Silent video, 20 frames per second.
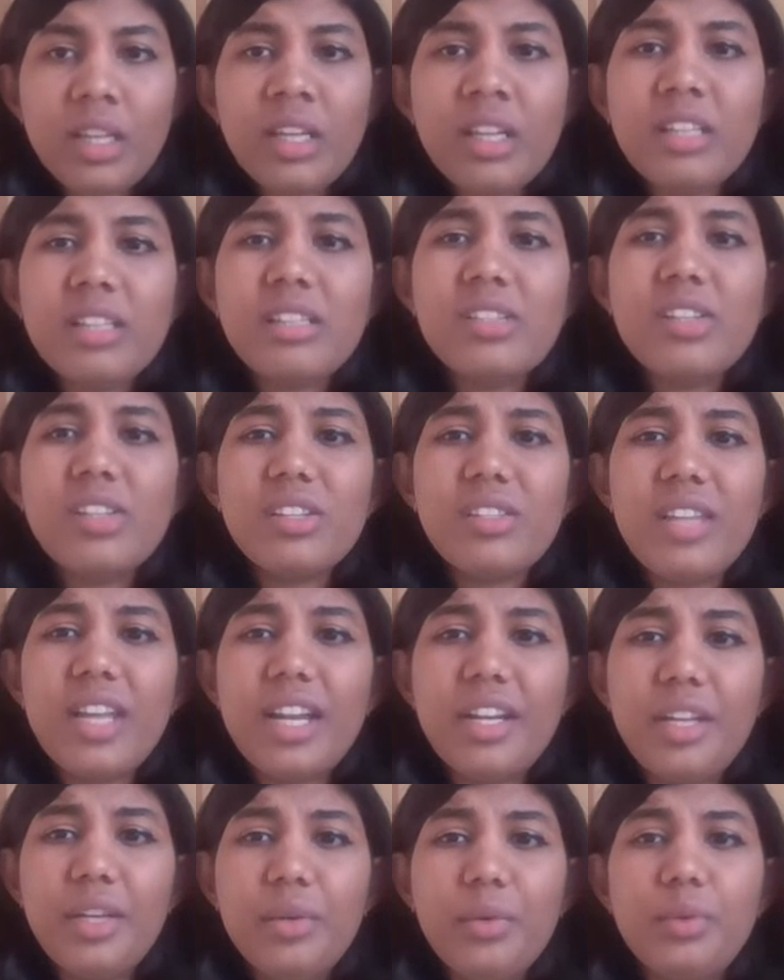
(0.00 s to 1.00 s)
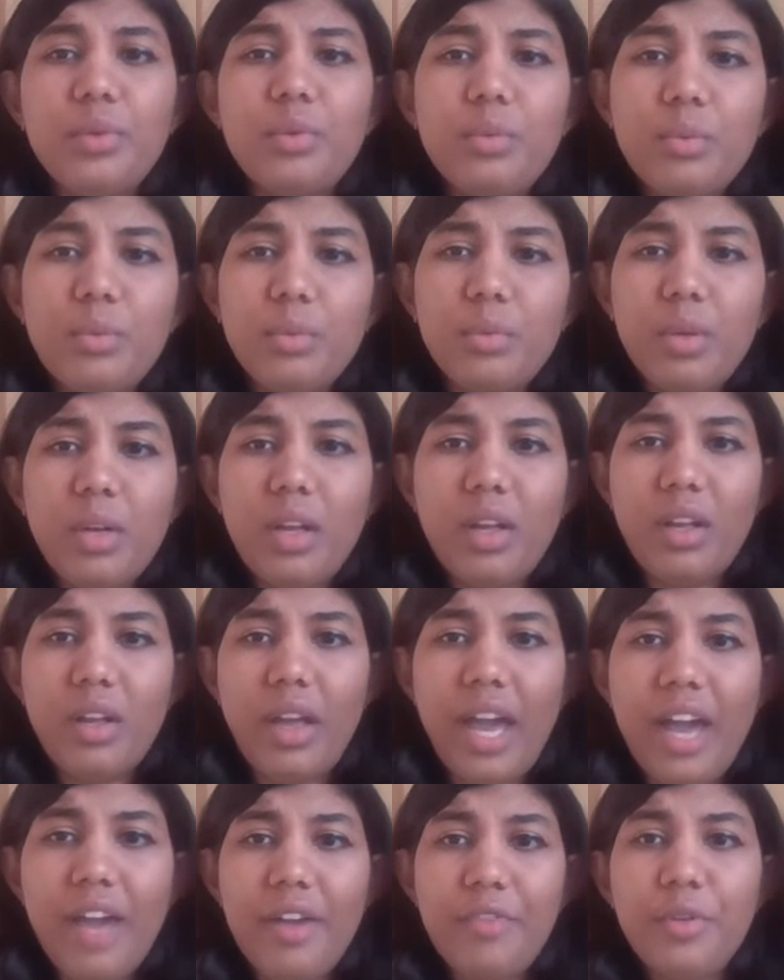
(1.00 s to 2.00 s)
it's just that you
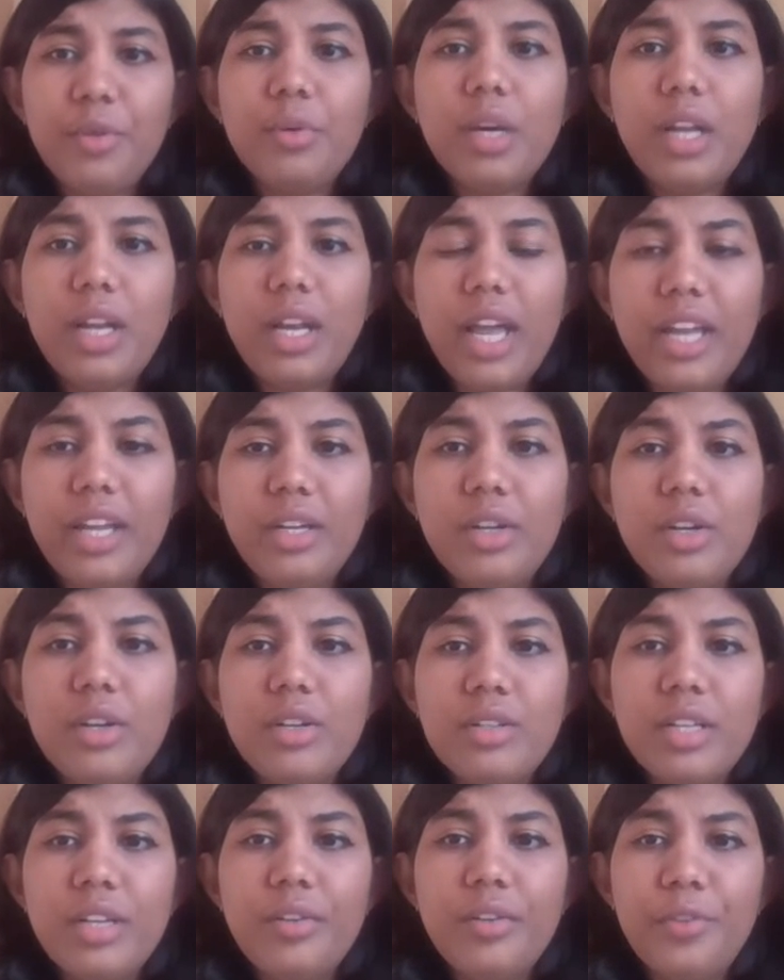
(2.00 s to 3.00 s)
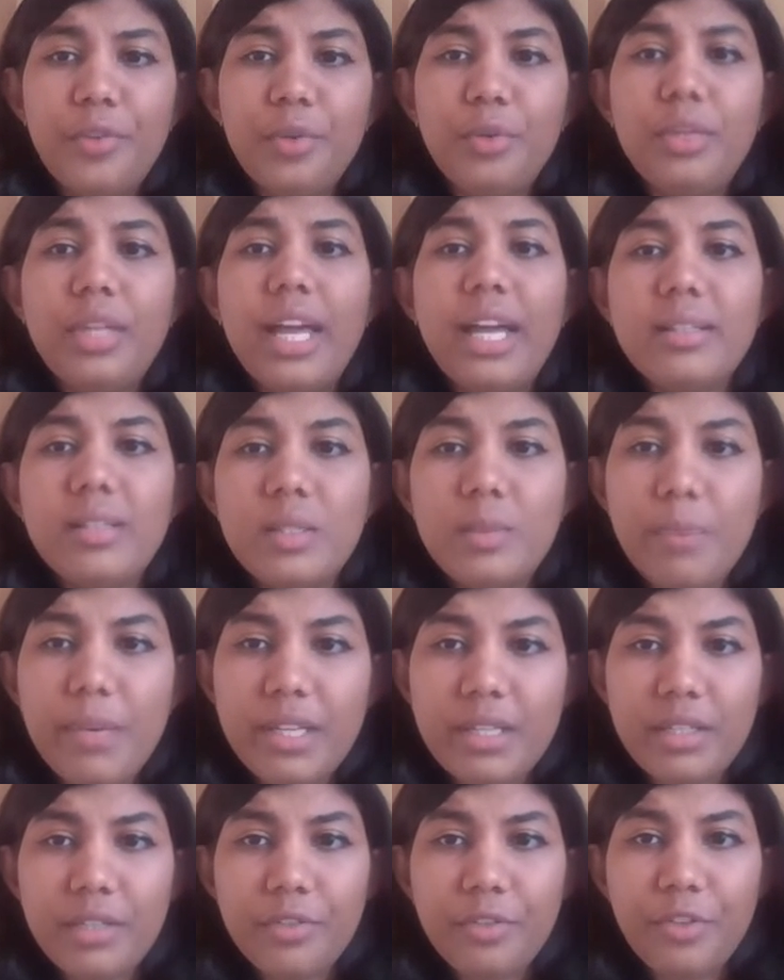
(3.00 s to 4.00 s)
have to align yourself to that
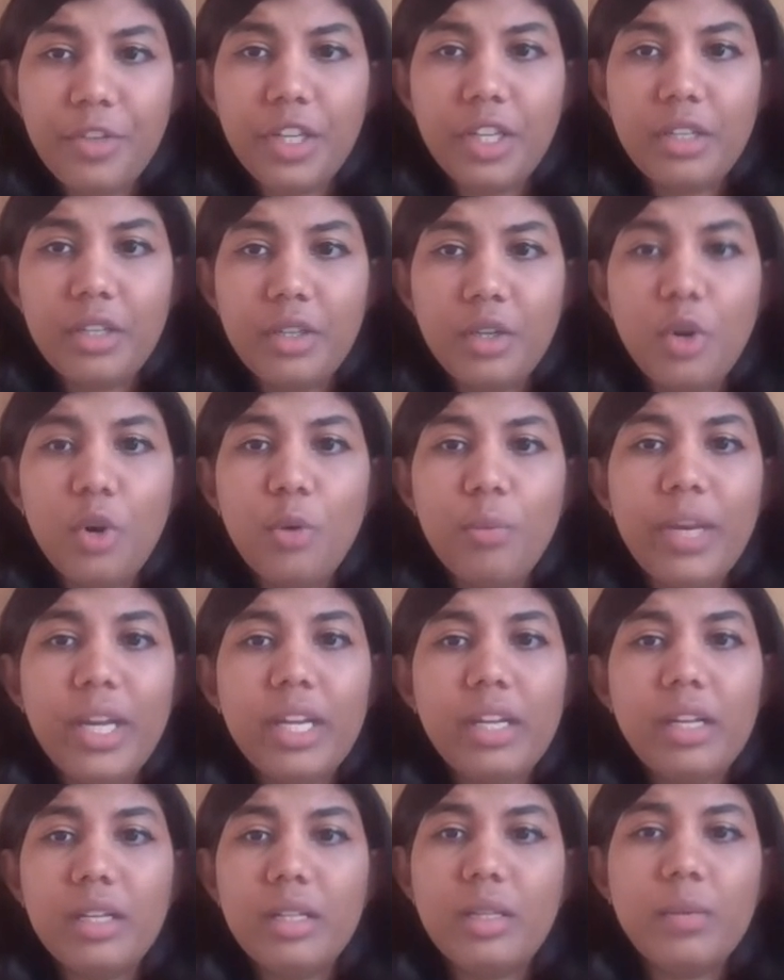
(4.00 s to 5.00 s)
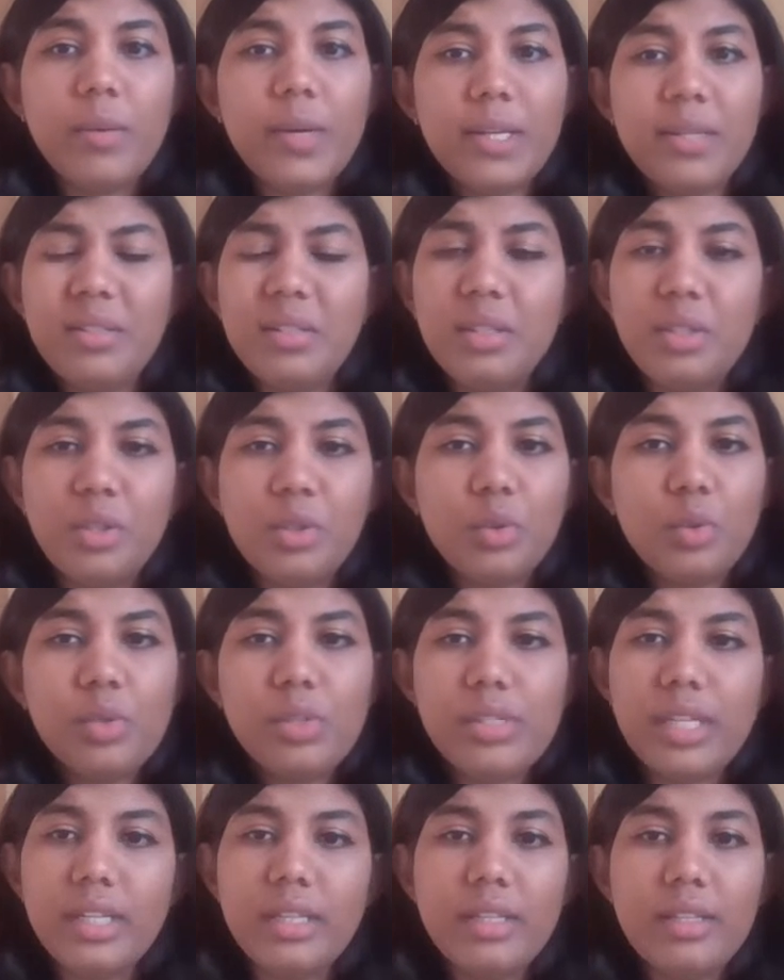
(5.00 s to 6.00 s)
specific domain. Otherwise, the
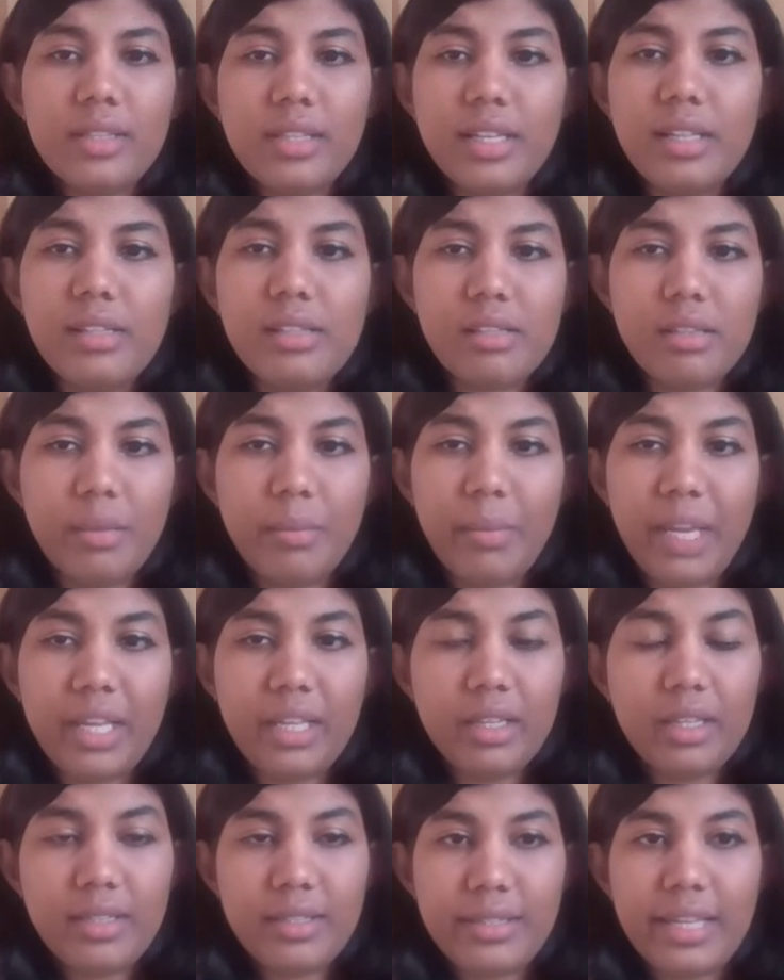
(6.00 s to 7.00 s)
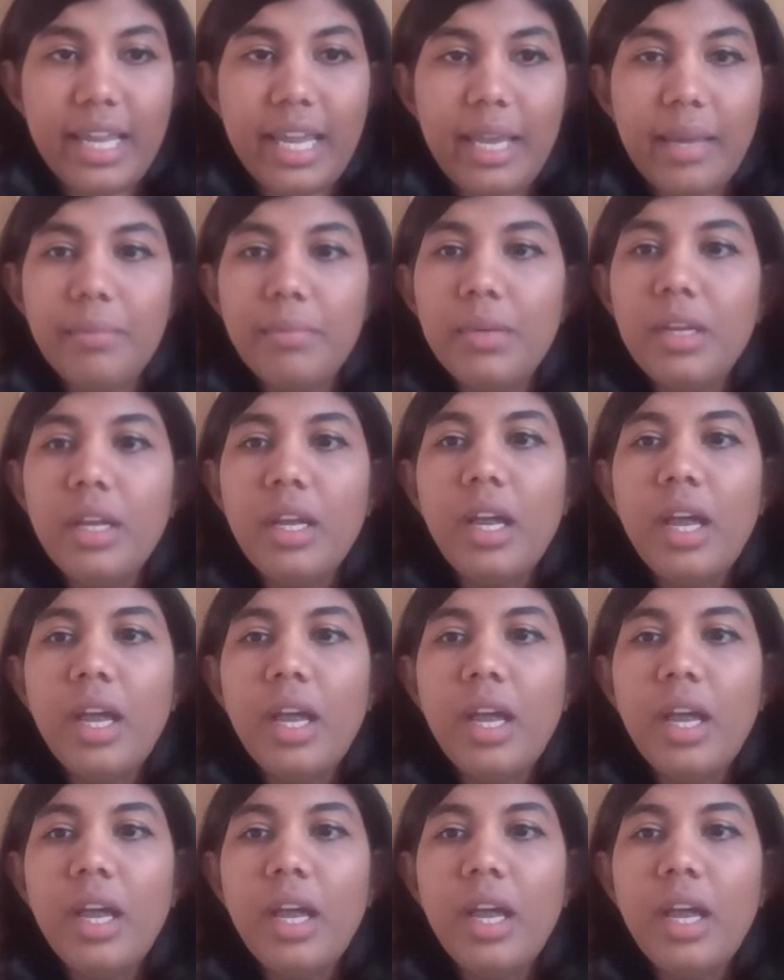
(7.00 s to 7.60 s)
tools and the skills remain the same.